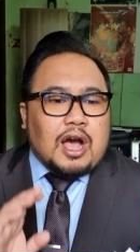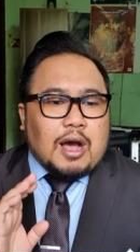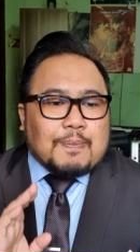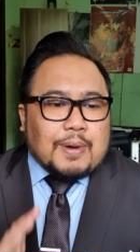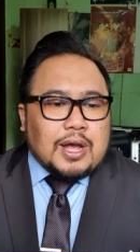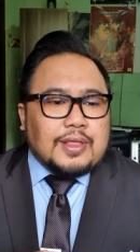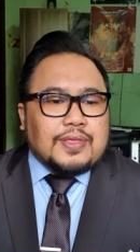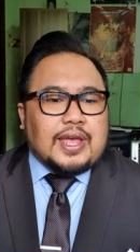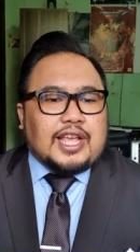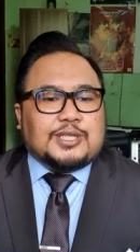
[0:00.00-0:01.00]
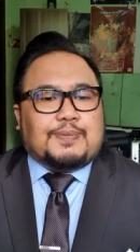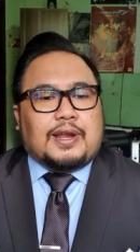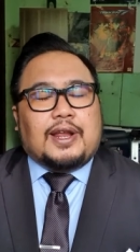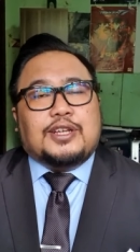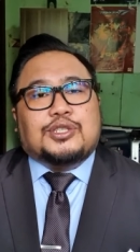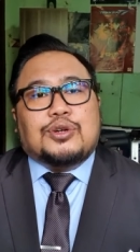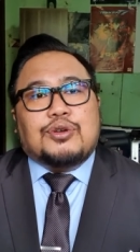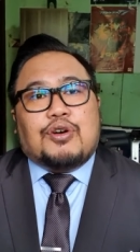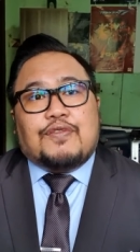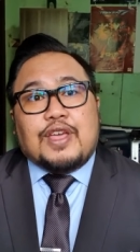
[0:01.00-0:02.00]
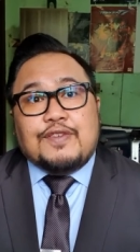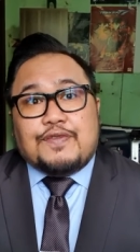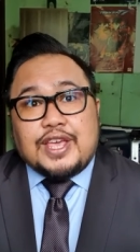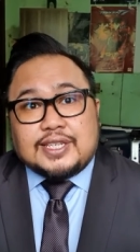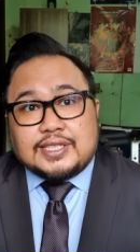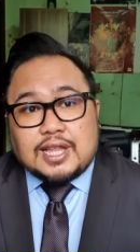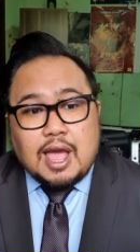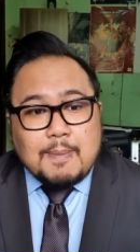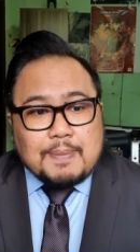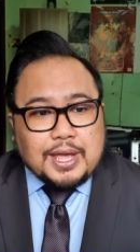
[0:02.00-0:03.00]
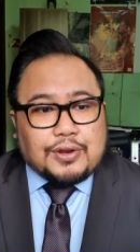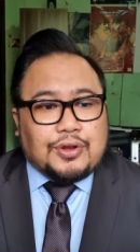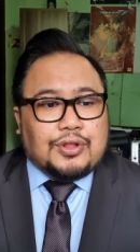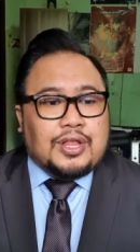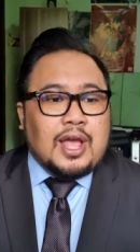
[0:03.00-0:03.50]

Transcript: upon the expiration of a fixed period,